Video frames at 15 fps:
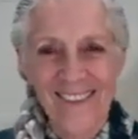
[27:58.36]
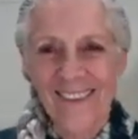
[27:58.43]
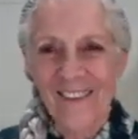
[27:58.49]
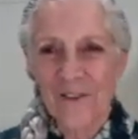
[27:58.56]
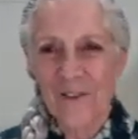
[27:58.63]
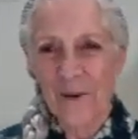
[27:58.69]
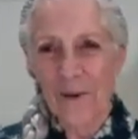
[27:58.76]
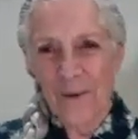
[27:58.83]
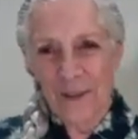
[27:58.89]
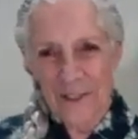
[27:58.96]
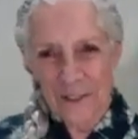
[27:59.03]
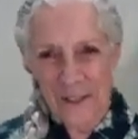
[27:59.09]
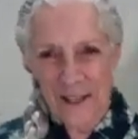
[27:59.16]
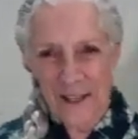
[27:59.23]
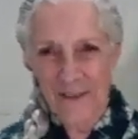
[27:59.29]
So
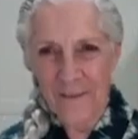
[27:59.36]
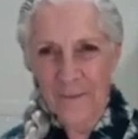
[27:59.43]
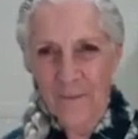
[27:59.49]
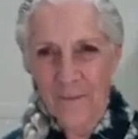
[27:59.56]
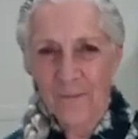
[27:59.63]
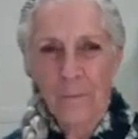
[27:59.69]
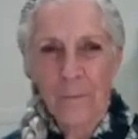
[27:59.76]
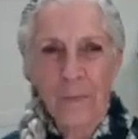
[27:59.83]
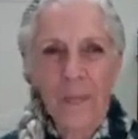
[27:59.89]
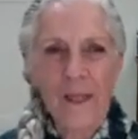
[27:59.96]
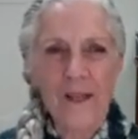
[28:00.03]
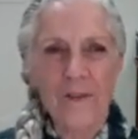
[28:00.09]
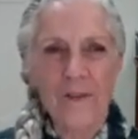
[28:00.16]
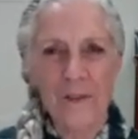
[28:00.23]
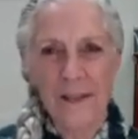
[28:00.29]
it's that
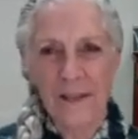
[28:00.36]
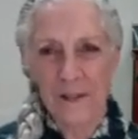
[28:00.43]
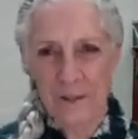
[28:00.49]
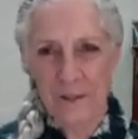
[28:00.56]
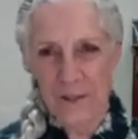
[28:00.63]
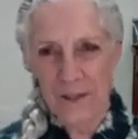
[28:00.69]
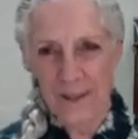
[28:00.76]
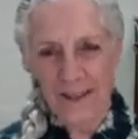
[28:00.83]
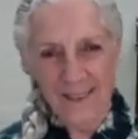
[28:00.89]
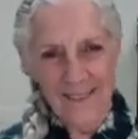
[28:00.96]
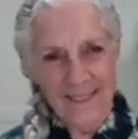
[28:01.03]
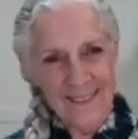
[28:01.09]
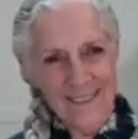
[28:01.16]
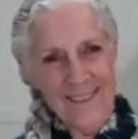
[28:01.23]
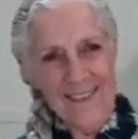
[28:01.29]
sense that
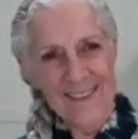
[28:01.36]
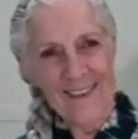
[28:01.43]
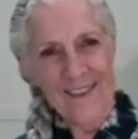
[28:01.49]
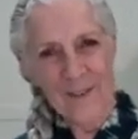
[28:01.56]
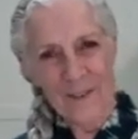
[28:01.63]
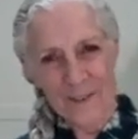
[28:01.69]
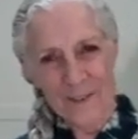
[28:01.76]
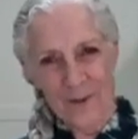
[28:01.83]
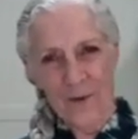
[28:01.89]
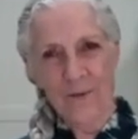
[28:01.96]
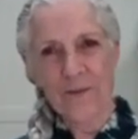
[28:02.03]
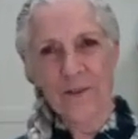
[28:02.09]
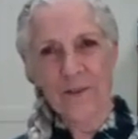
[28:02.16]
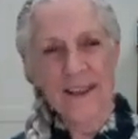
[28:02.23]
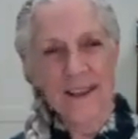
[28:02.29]
it can sort
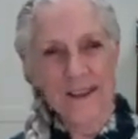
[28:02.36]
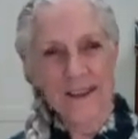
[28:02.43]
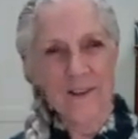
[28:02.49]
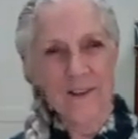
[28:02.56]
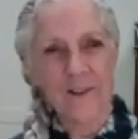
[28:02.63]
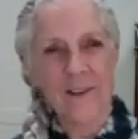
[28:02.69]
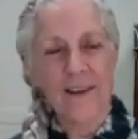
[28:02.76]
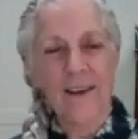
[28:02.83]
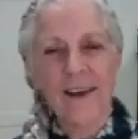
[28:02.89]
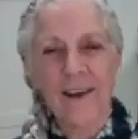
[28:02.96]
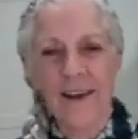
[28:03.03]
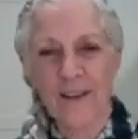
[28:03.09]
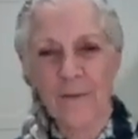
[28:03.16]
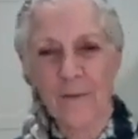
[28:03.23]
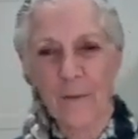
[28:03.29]
of take us.
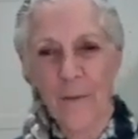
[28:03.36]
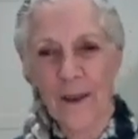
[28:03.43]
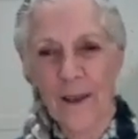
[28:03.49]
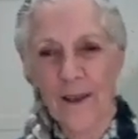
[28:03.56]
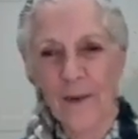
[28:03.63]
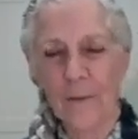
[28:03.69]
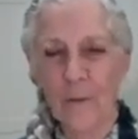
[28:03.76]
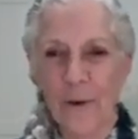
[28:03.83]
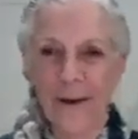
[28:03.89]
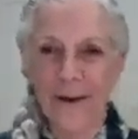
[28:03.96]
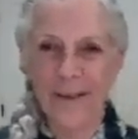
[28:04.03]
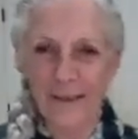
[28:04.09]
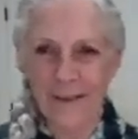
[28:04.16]
And if we can bring a